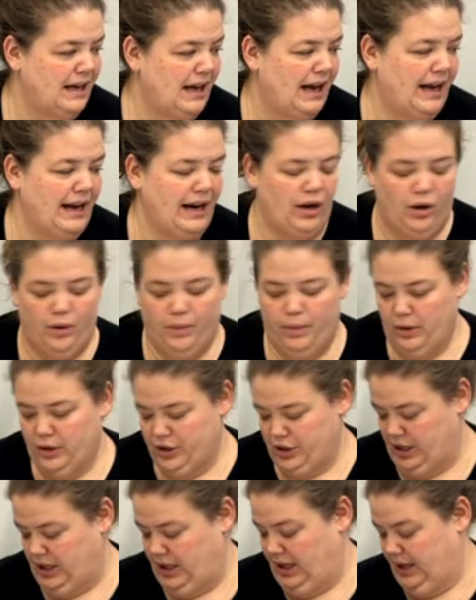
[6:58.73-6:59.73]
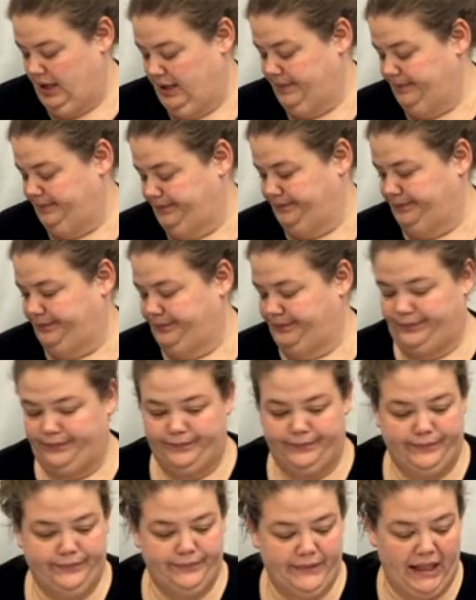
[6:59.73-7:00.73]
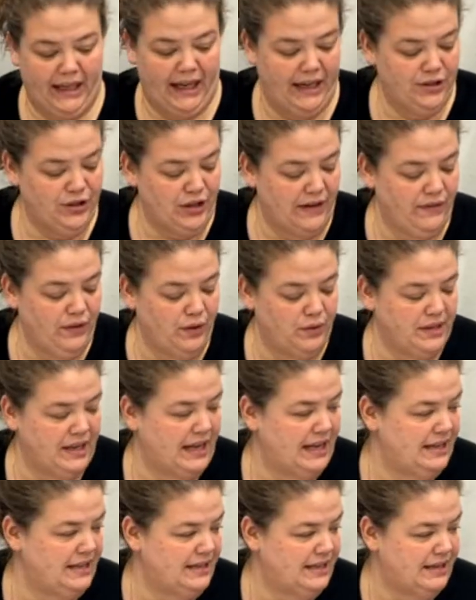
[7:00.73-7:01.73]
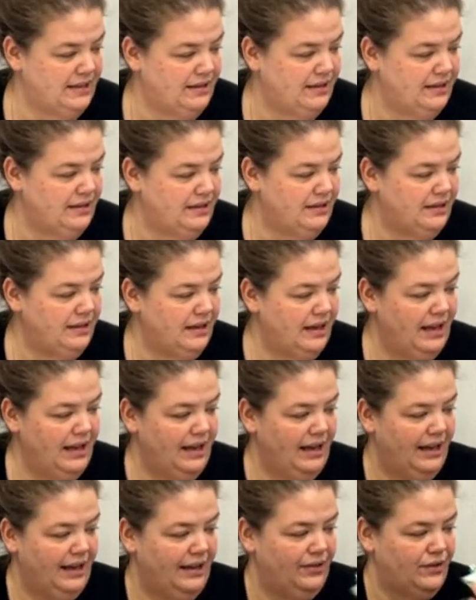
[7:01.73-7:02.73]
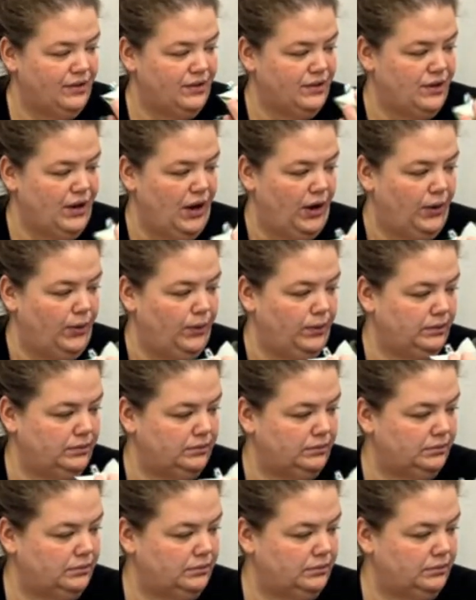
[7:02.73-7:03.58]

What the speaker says: I know, poor Janine. Got to drive those kids in the snow.